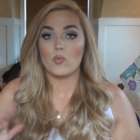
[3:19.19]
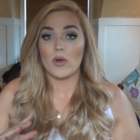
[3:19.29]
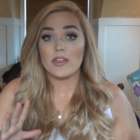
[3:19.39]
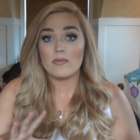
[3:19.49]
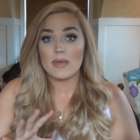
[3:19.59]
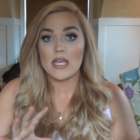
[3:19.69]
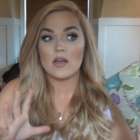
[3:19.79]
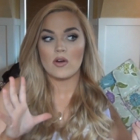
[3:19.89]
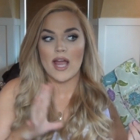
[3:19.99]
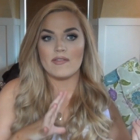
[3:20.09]
with
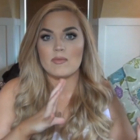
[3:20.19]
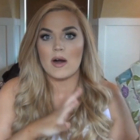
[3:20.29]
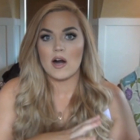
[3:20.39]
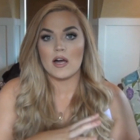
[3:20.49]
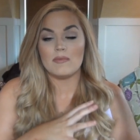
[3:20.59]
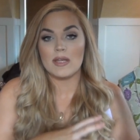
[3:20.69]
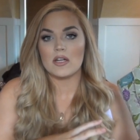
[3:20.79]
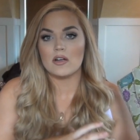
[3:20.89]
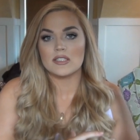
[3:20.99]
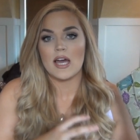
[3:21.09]
me or have them on me at
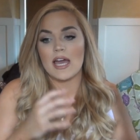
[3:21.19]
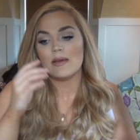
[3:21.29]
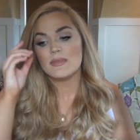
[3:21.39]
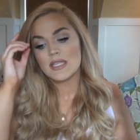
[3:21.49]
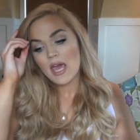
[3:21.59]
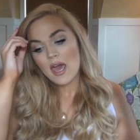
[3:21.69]
all times.